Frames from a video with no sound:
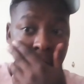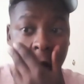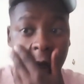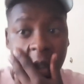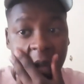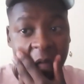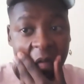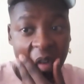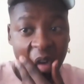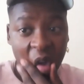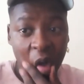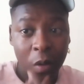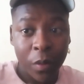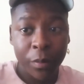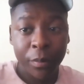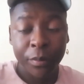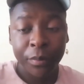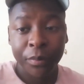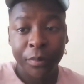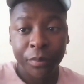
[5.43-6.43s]
another video,
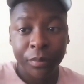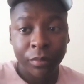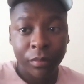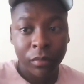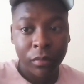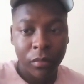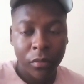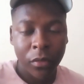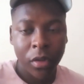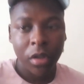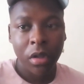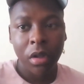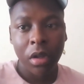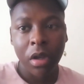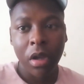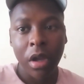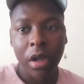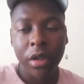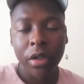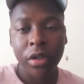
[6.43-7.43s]

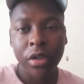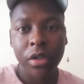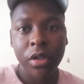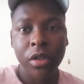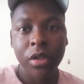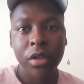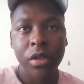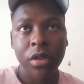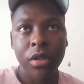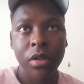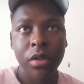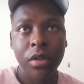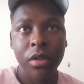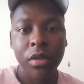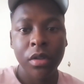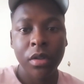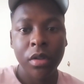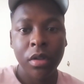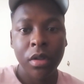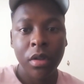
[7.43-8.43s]
and
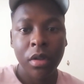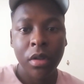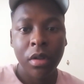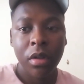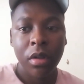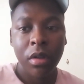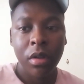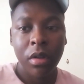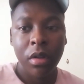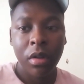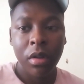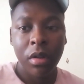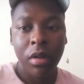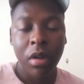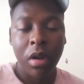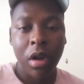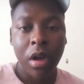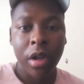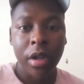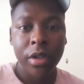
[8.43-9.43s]

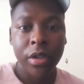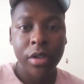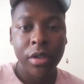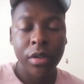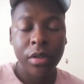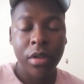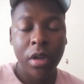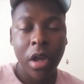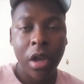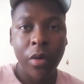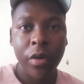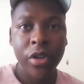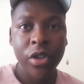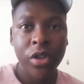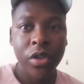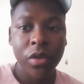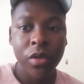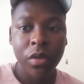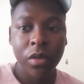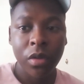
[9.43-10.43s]
yeah, I want
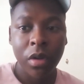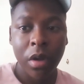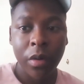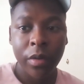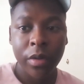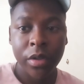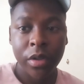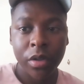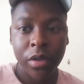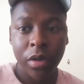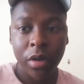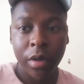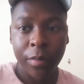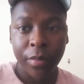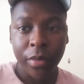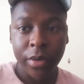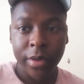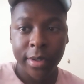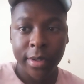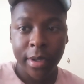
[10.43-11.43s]
to talk
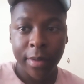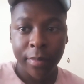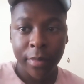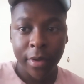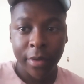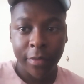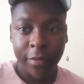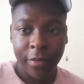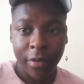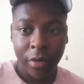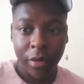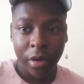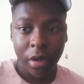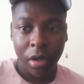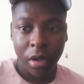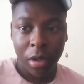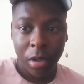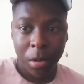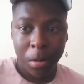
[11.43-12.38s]
about something very